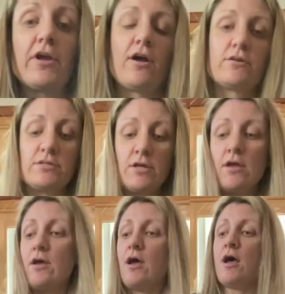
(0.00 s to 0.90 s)
guys.
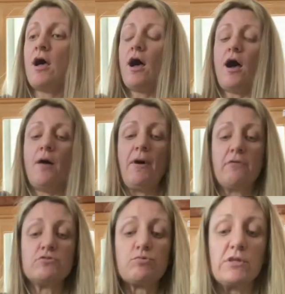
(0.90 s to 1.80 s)
I
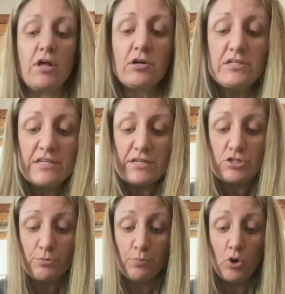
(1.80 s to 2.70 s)
was reluctant
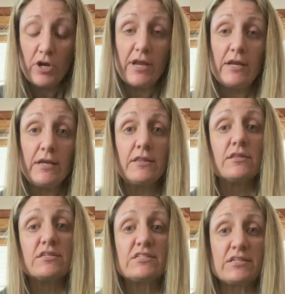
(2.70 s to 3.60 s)
to put it in
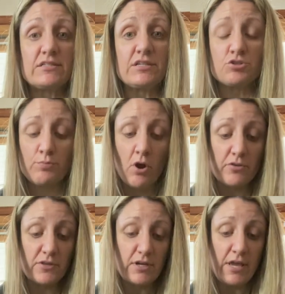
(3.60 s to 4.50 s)
this 6-inch
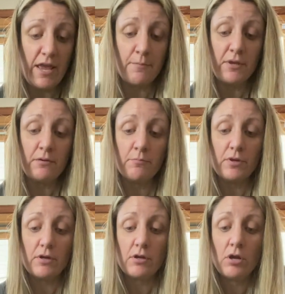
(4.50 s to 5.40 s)
pot that it came in,
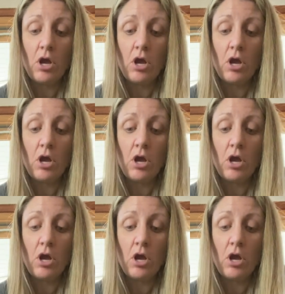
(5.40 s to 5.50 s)
but